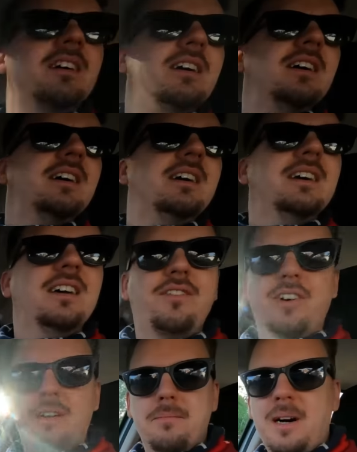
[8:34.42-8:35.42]
Uh,
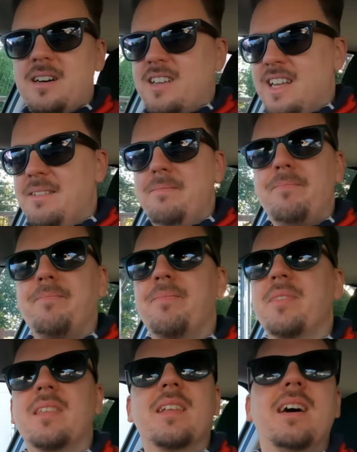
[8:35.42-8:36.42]
if I can park again.
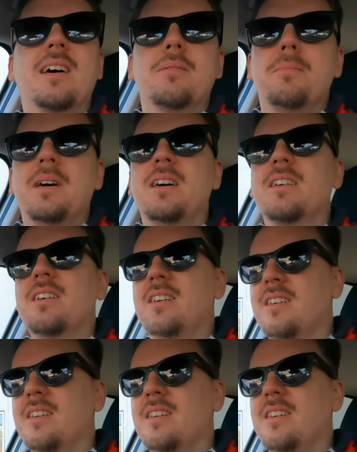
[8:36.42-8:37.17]
I can park.